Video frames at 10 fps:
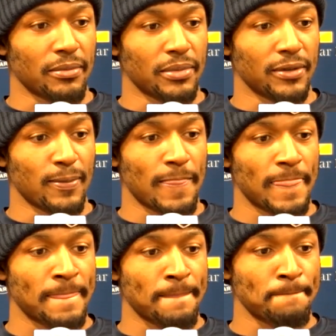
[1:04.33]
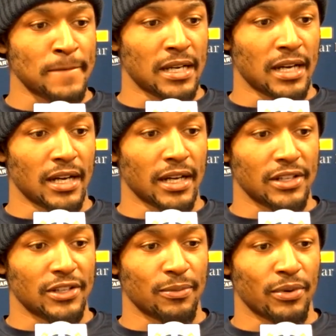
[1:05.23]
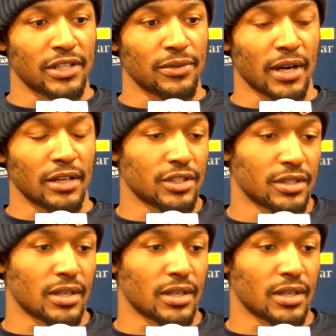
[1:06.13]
But I got to the point to where I just